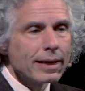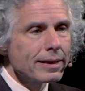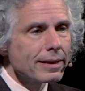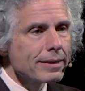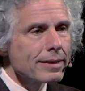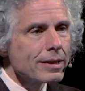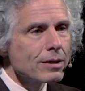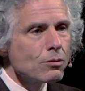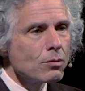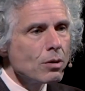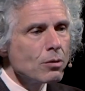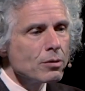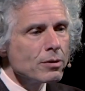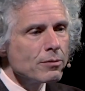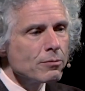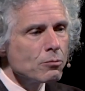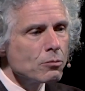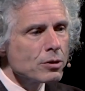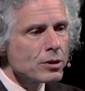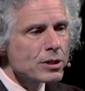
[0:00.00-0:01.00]
and I think what
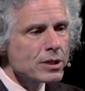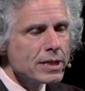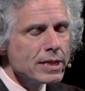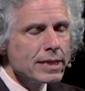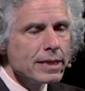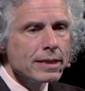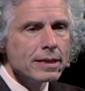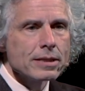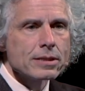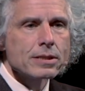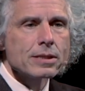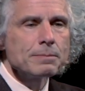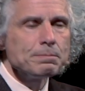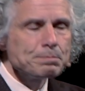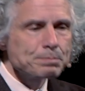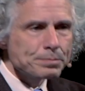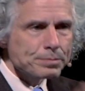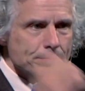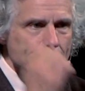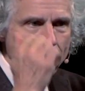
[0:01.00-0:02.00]
we're seeing is
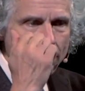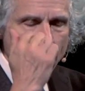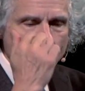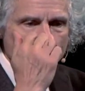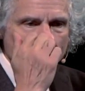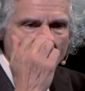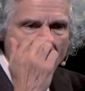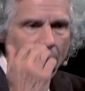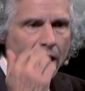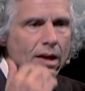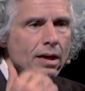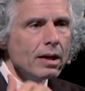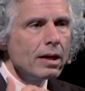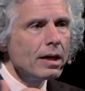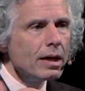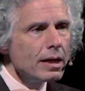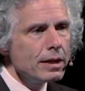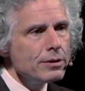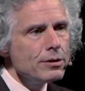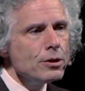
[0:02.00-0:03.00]

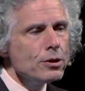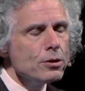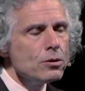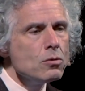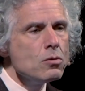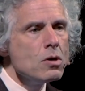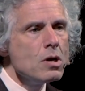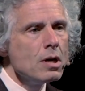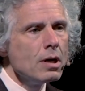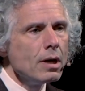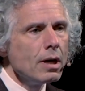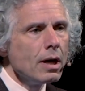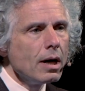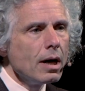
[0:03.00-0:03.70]
a new